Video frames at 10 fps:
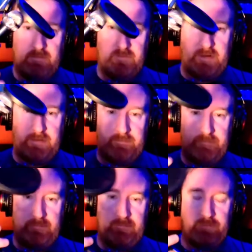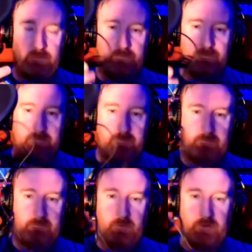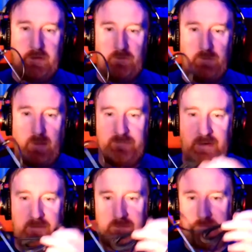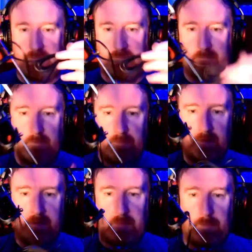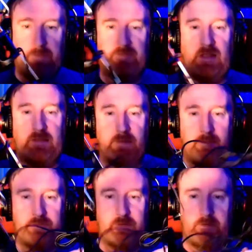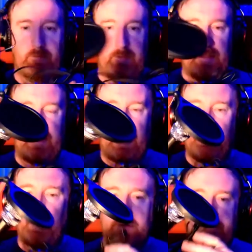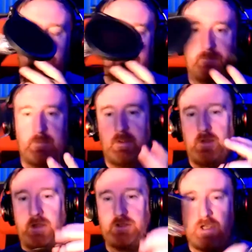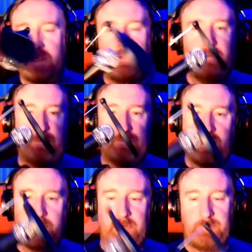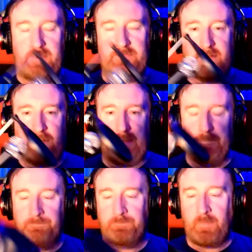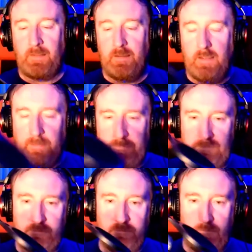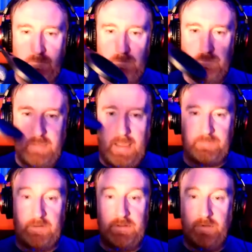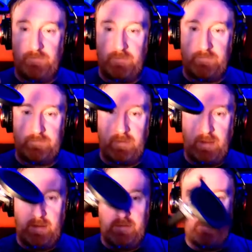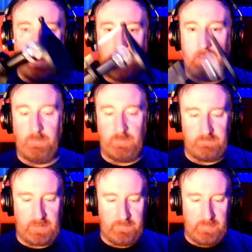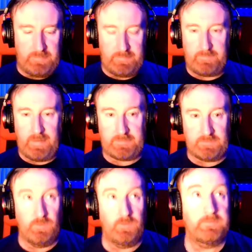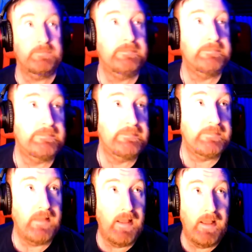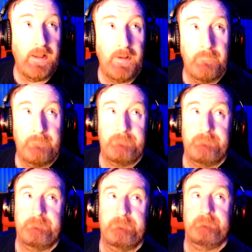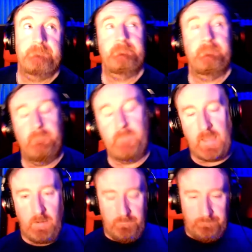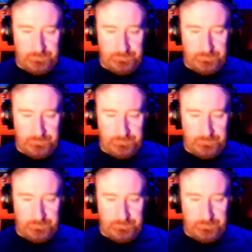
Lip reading: right, from one of those websites. They probably sell them on Amazon as well. I think I bought it from a Chinese website, but basically, it's absolutely useless and I wouldn't recommend it at all. Now,